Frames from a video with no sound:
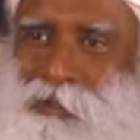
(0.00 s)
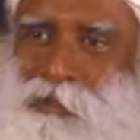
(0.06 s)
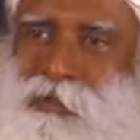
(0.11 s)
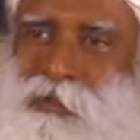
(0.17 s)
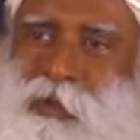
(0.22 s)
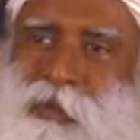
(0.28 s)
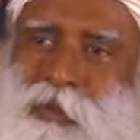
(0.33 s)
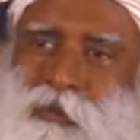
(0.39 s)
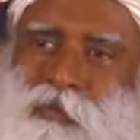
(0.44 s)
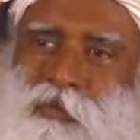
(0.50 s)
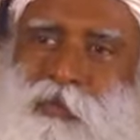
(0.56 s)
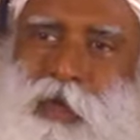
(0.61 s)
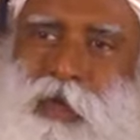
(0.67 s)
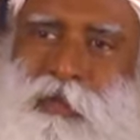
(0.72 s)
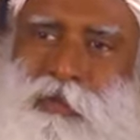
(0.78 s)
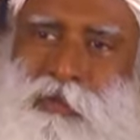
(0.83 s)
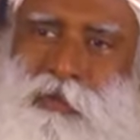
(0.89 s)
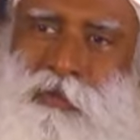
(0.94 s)
So
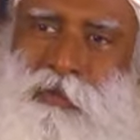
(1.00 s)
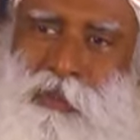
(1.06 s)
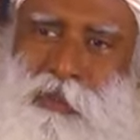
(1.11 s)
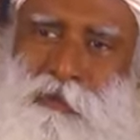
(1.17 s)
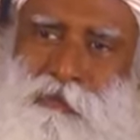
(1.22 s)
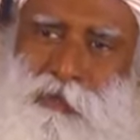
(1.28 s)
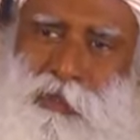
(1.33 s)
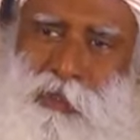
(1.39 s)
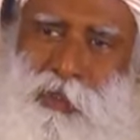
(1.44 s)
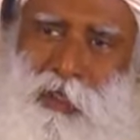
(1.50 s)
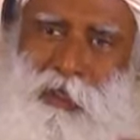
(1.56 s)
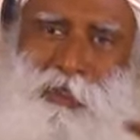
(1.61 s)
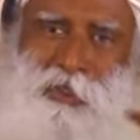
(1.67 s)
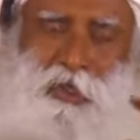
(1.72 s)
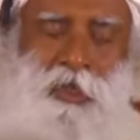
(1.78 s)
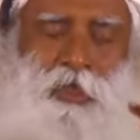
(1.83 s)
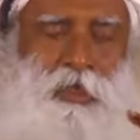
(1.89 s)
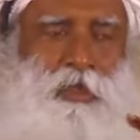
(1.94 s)
once you live in
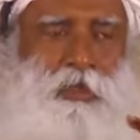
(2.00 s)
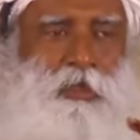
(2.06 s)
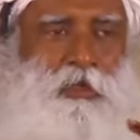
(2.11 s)
nature,